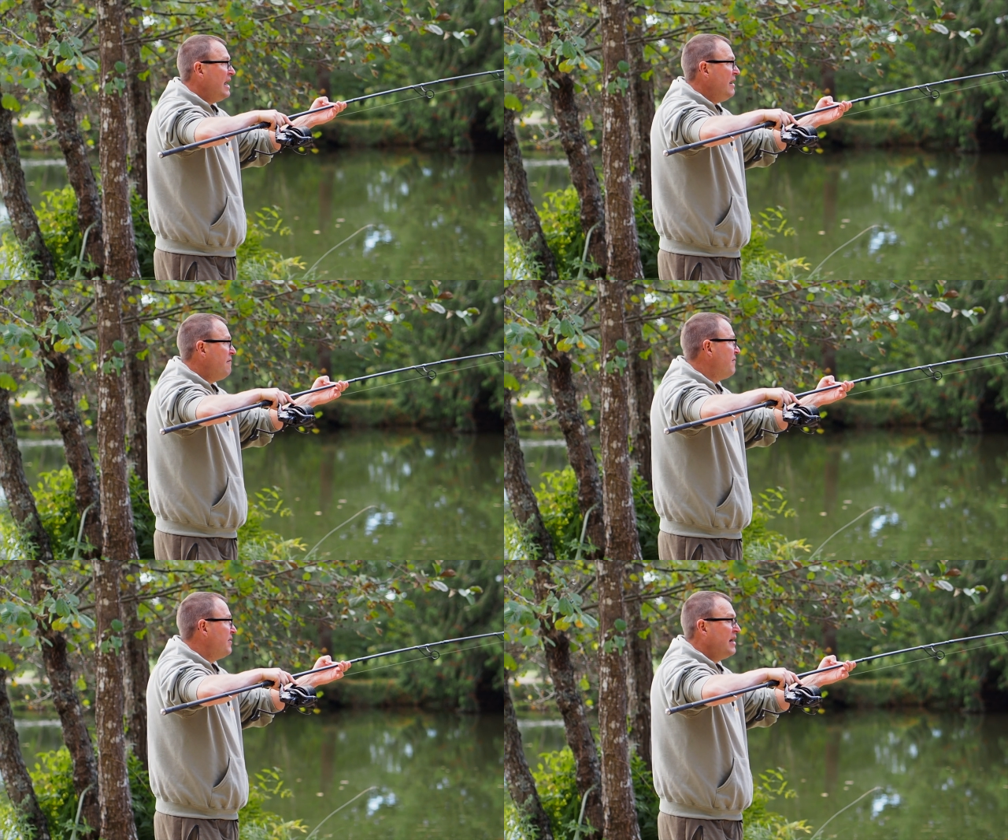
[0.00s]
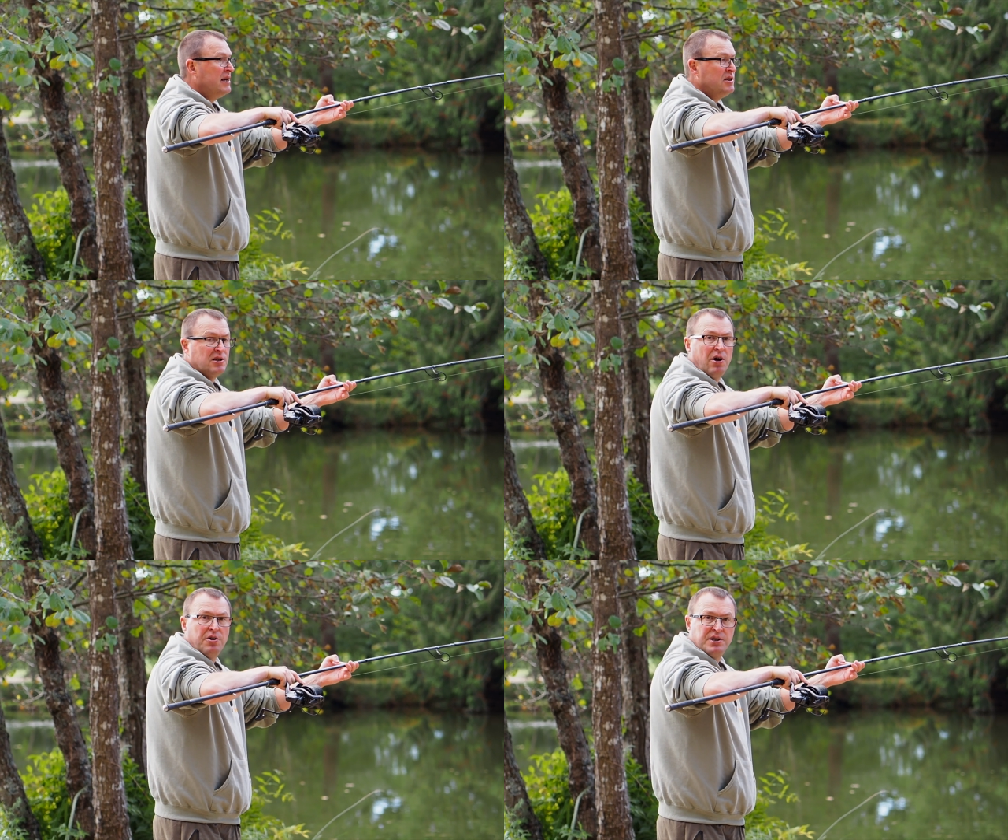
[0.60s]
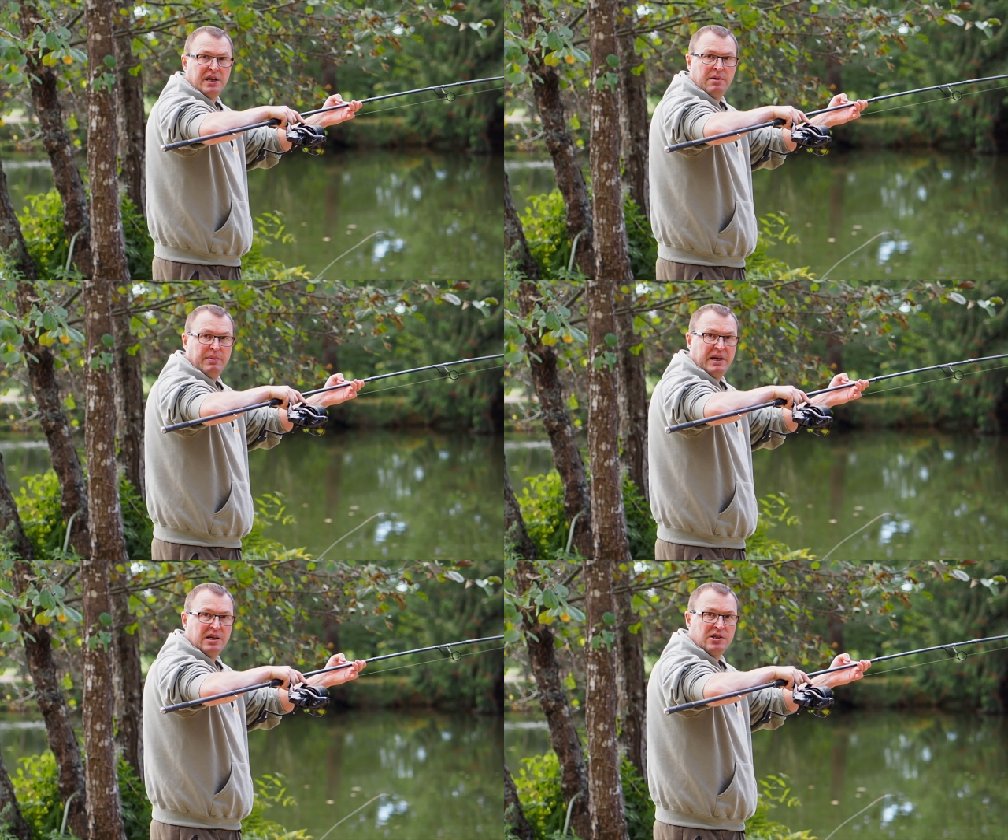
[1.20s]
If things start to get a
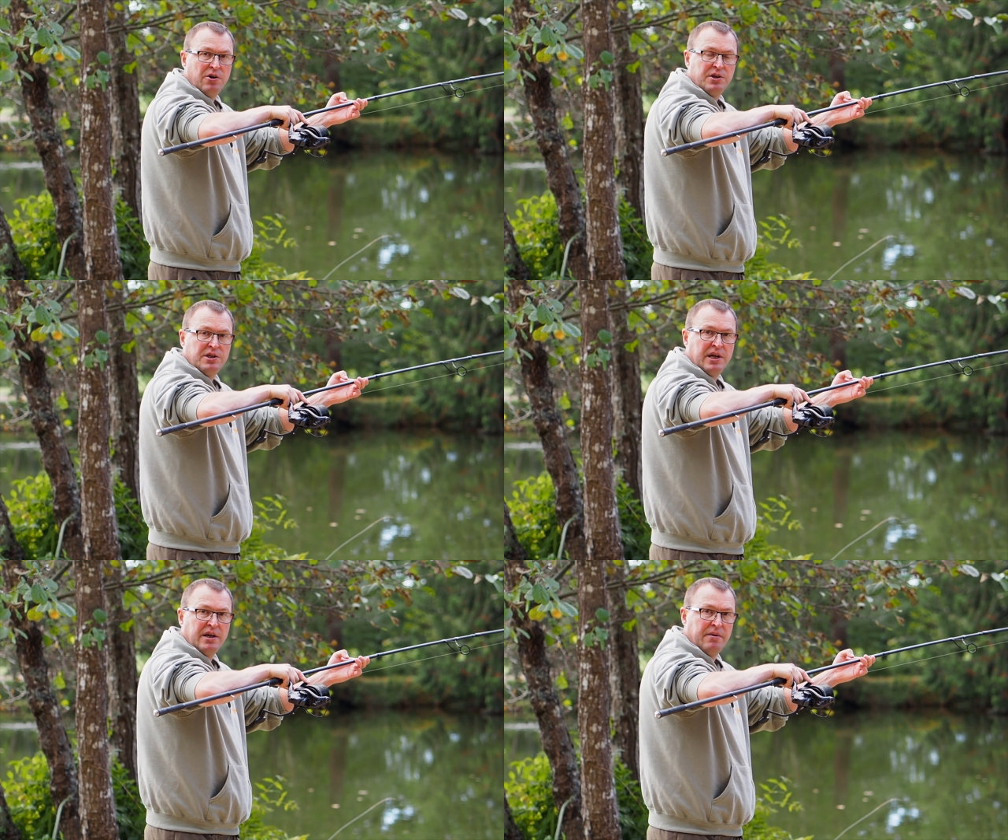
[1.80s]
bit exciting,